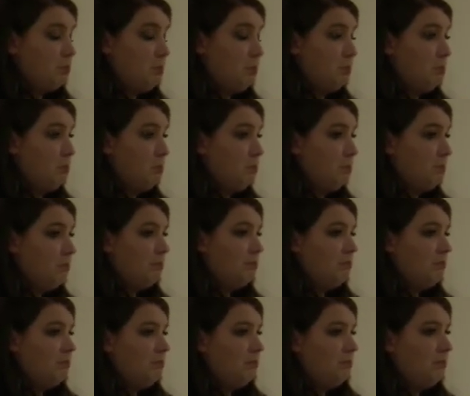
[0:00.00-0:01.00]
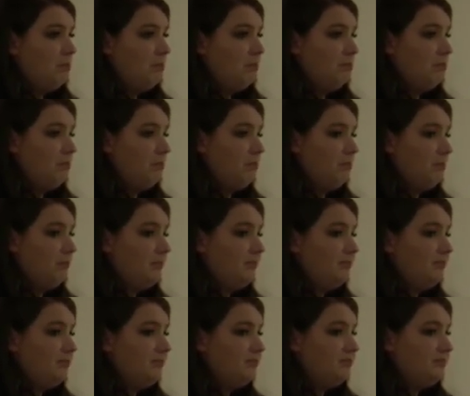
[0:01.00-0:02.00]

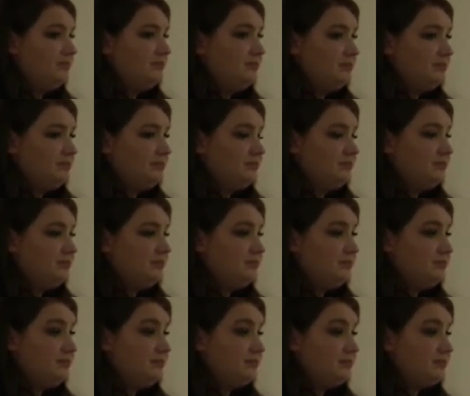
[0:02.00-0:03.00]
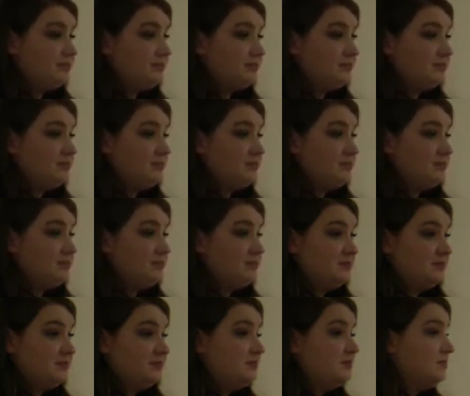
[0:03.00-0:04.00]

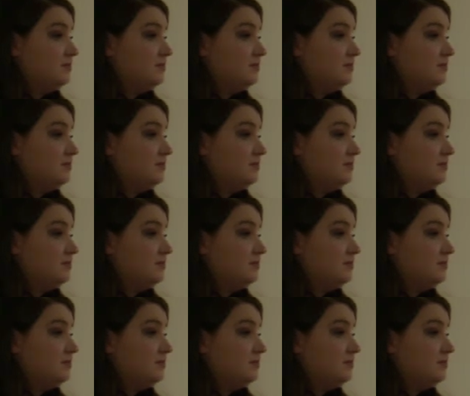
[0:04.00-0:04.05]
(silence)